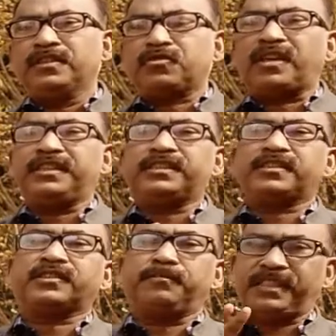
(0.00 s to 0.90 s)
so I
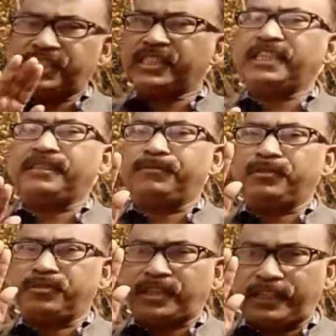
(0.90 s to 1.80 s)
discuss basically
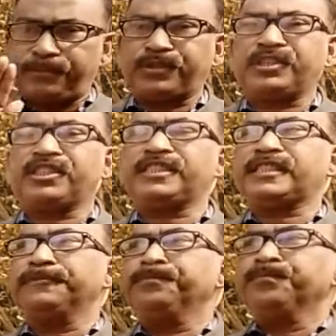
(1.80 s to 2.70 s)
about hypothesis